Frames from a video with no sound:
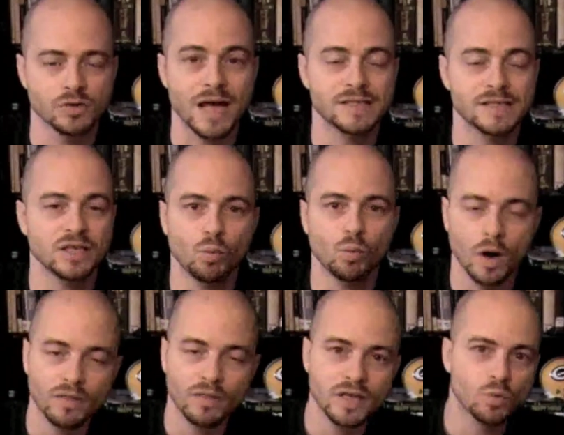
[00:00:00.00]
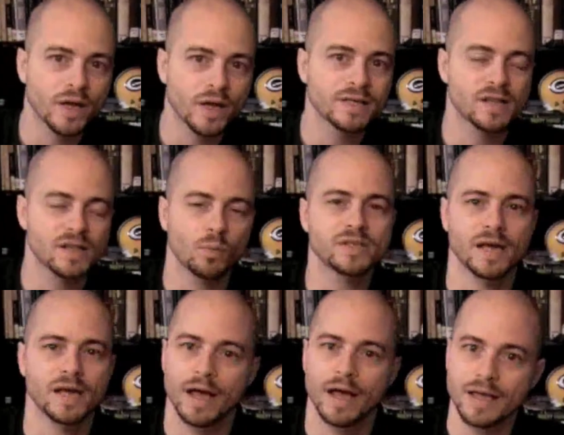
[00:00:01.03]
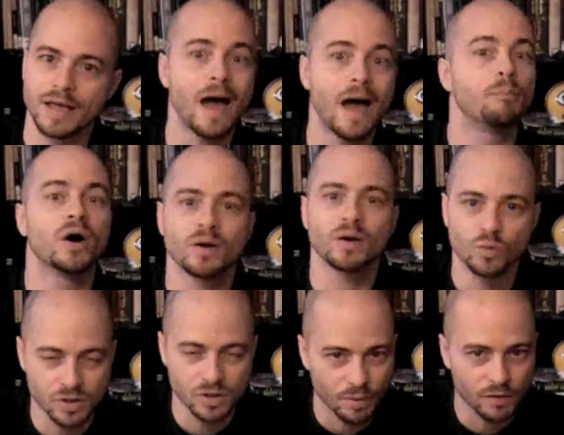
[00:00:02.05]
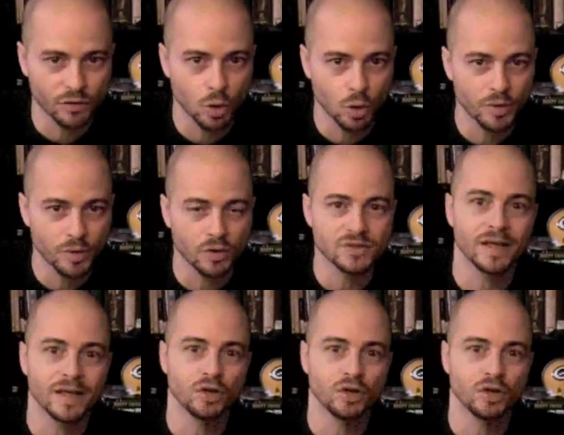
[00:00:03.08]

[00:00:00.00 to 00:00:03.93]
I see one of these wins that we say, hey, yeah, but it was the Buffalo Bills.